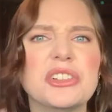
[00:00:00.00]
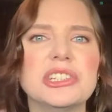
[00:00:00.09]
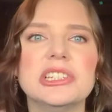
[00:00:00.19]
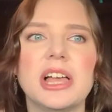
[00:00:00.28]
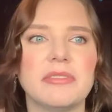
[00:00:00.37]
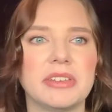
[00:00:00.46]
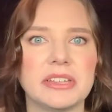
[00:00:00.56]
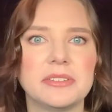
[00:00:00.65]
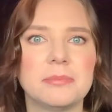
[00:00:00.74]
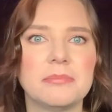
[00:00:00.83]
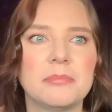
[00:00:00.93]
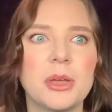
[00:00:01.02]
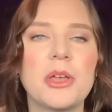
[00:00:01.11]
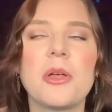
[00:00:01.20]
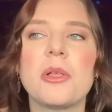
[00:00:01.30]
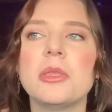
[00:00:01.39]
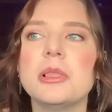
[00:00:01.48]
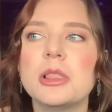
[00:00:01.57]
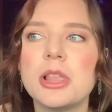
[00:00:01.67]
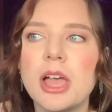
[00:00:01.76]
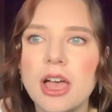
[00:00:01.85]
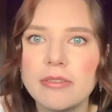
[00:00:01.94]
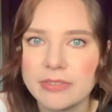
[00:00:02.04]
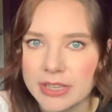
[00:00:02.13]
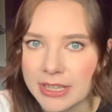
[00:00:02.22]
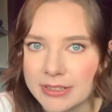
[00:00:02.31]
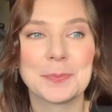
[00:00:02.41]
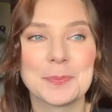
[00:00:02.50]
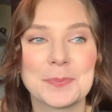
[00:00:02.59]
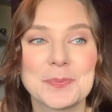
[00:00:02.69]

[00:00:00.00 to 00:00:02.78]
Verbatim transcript: love it. Love it.